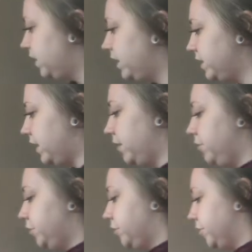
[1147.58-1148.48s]
And I
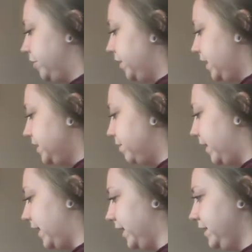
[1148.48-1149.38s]
will show you guys
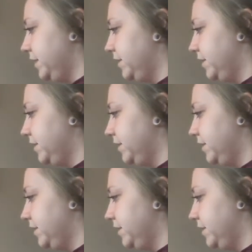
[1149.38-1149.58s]
mine.